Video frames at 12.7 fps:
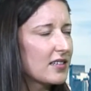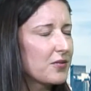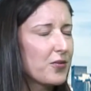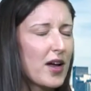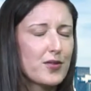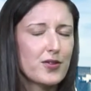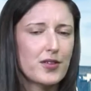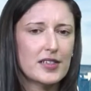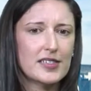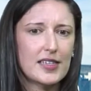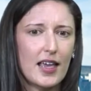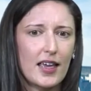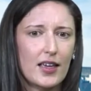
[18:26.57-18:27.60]
Rather than
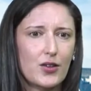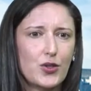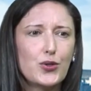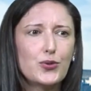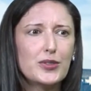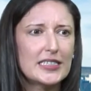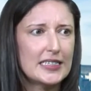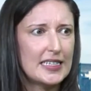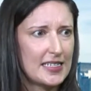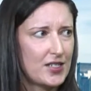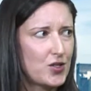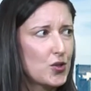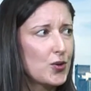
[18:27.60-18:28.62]
saying, you did
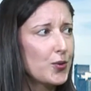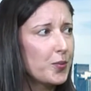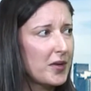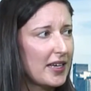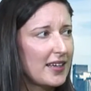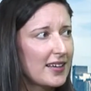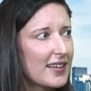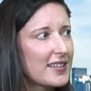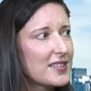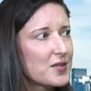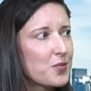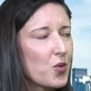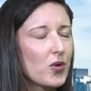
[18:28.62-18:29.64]
this to me,
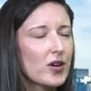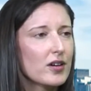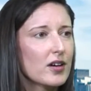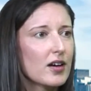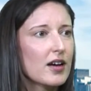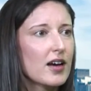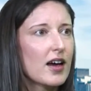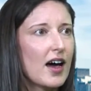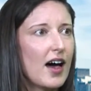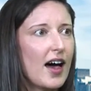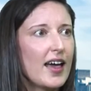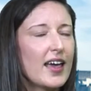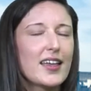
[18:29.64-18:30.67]
it's more,
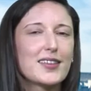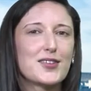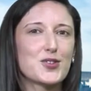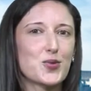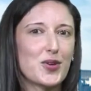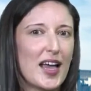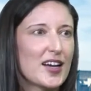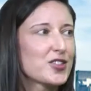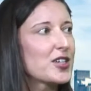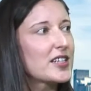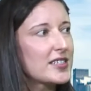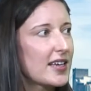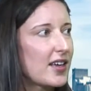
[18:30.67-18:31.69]
I had this
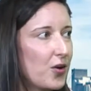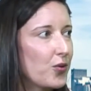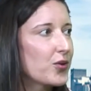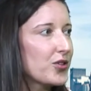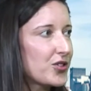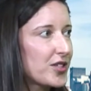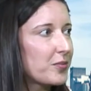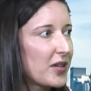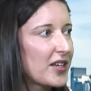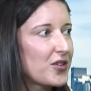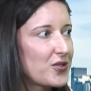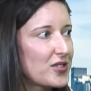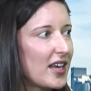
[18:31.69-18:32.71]
reaction and taking ownership,
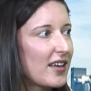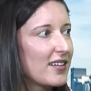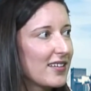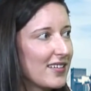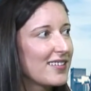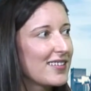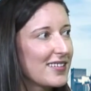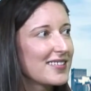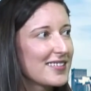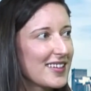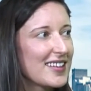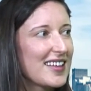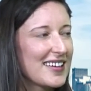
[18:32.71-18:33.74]
like you said.
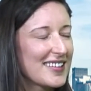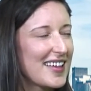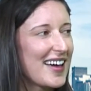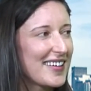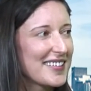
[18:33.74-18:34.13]
I like that.